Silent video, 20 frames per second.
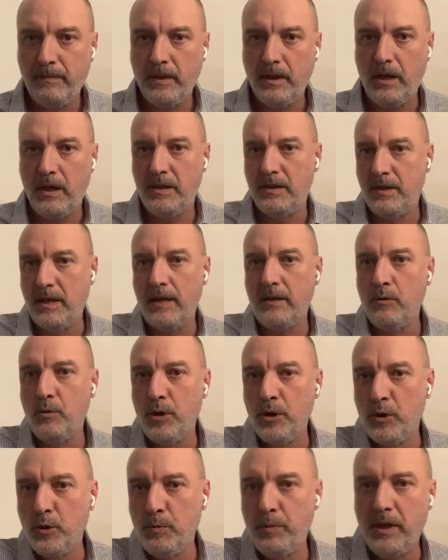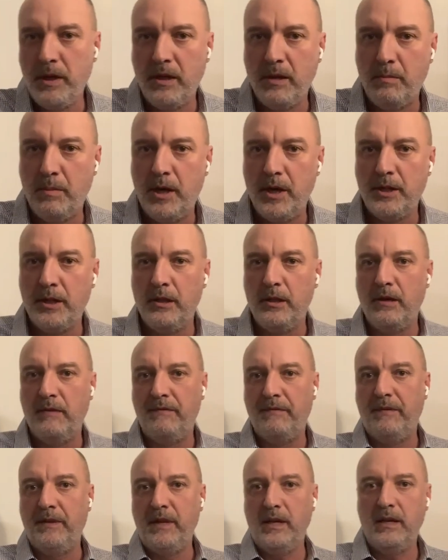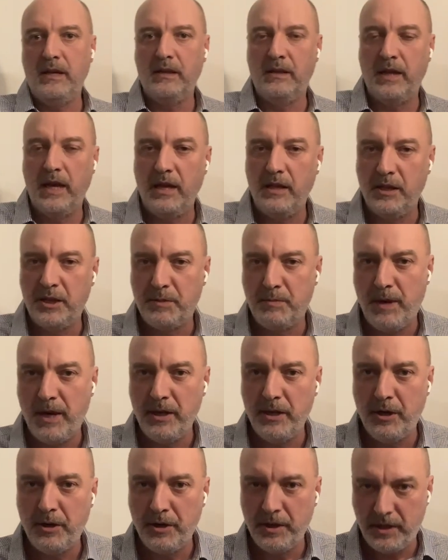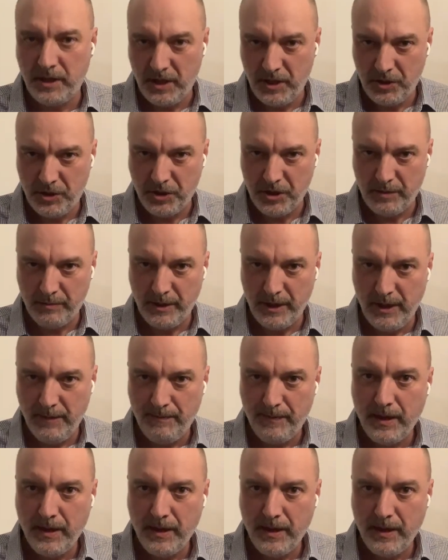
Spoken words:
Is that going to be the model of the Danish minority in Germany?